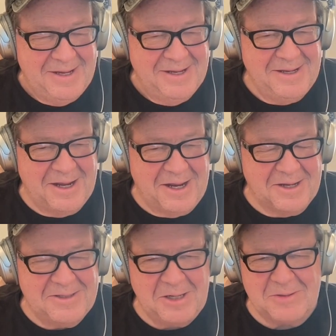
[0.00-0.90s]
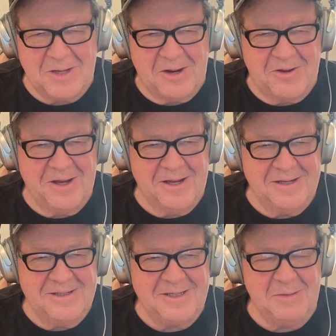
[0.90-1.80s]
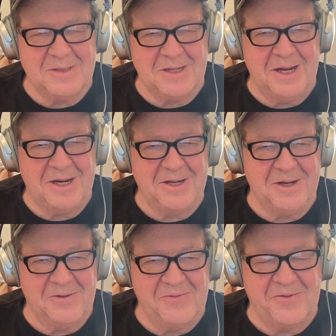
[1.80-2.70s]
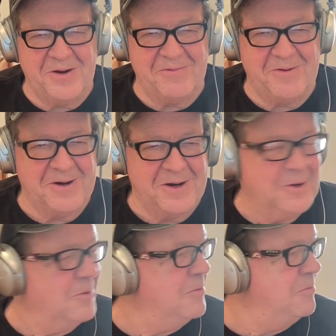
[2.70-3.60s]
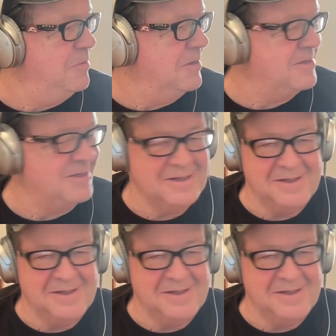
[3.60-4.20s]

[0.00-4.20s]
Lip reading: Yeah, it seems like forever ago. But